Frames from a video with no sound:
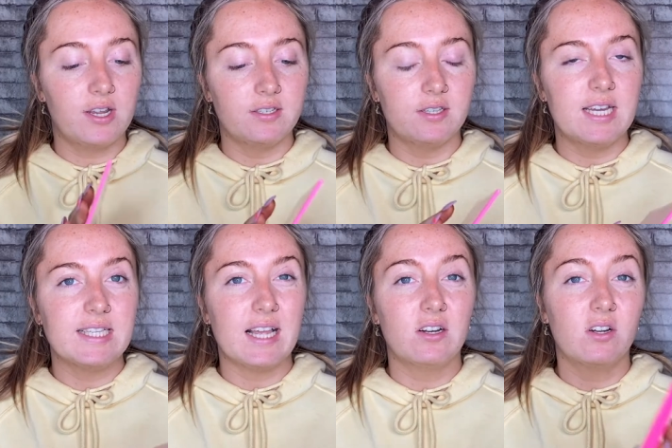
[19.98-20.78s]
into
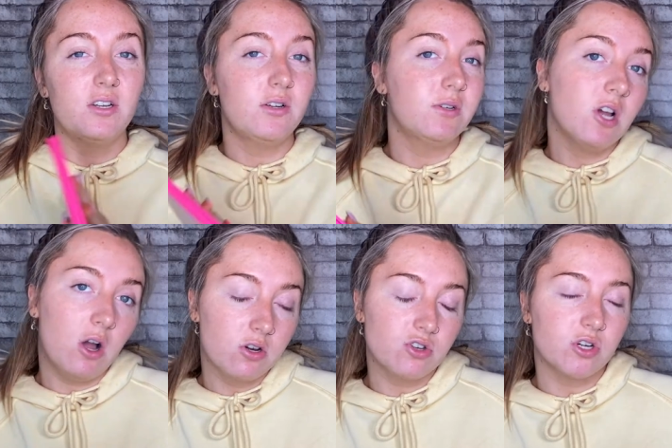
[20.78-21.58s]
this and I'm going to do a
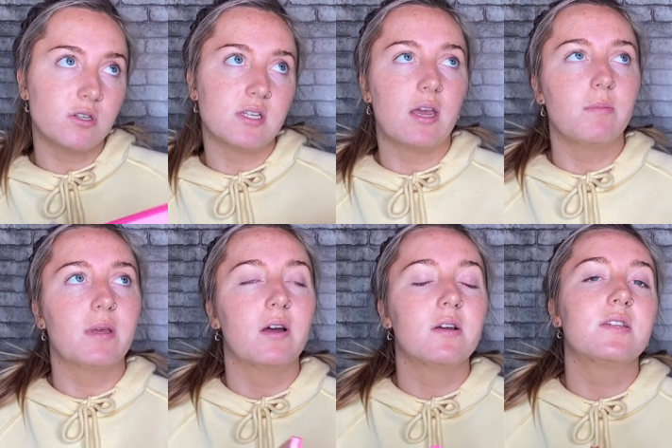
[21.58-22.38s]
talk through today
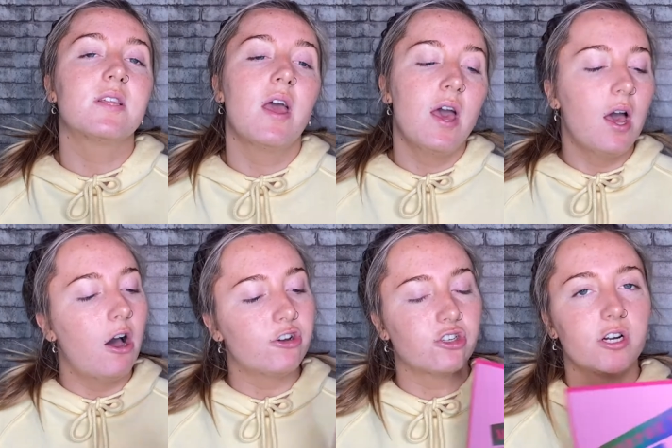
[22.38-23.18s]
because
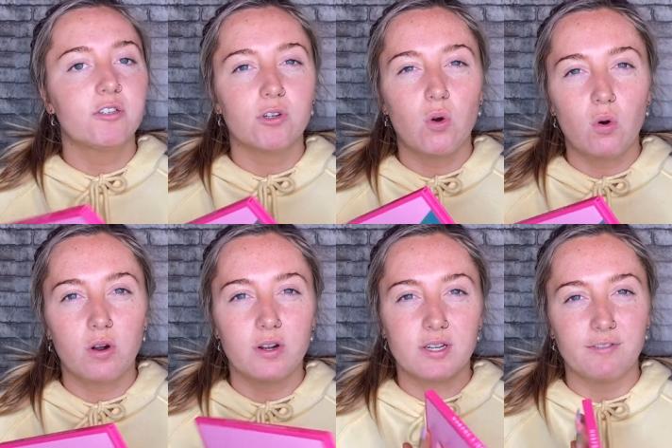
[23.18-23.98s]
I tried to
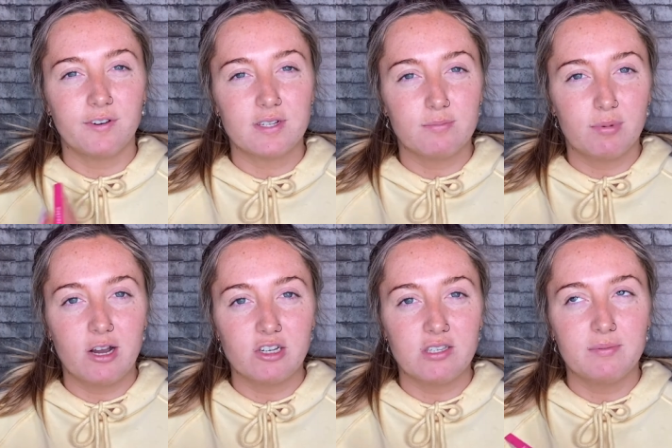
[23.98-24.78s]
record a first
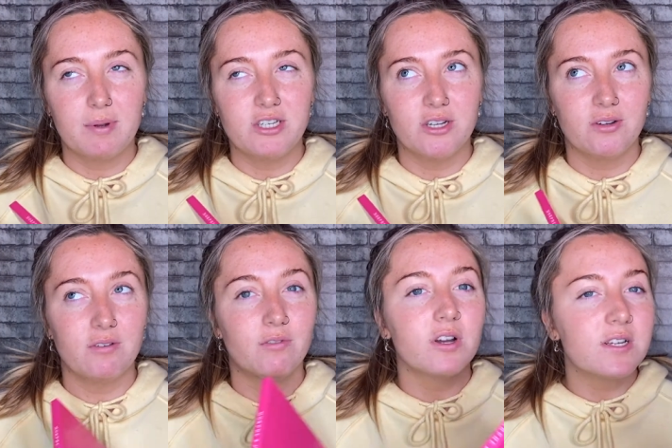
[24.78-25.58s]
impressions by doing
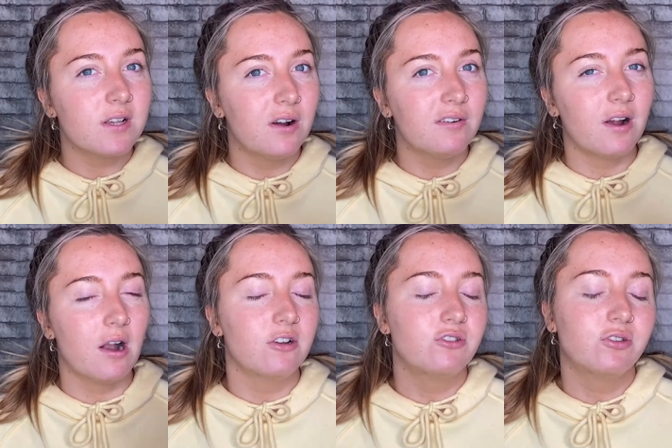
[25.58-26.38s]
a voiceover
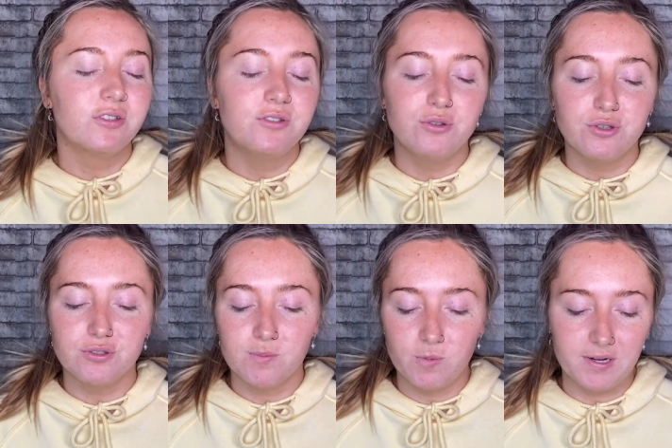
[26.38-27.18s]
and it just
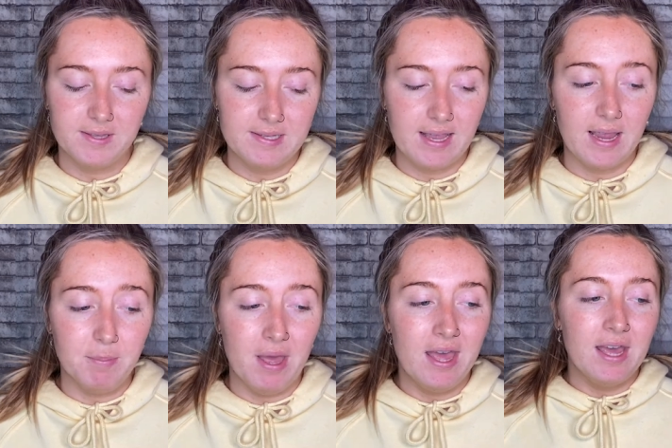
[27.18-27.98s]
doesn't work the same.
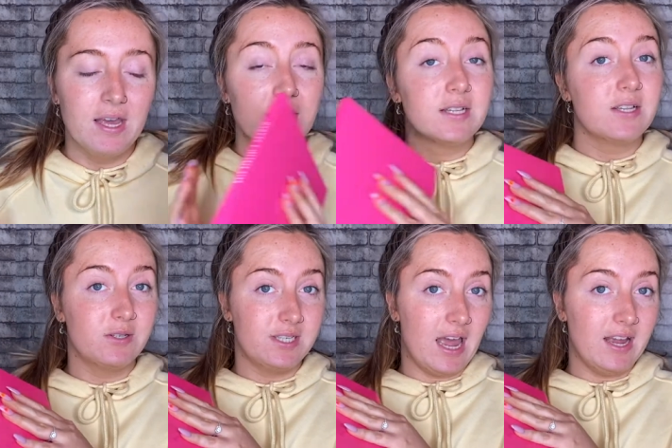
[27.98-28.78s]
So
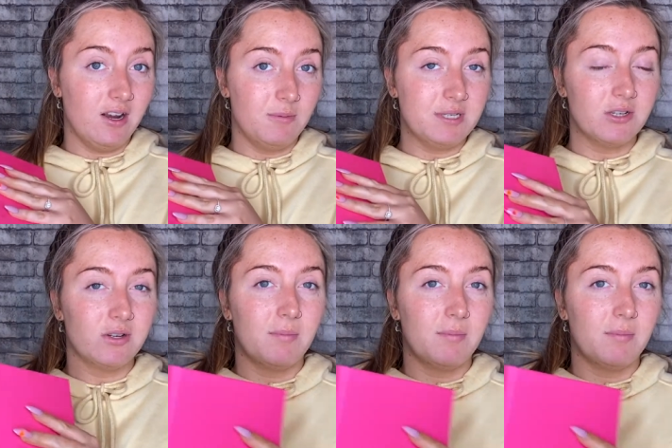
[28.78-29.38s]
today I'm going to be doing a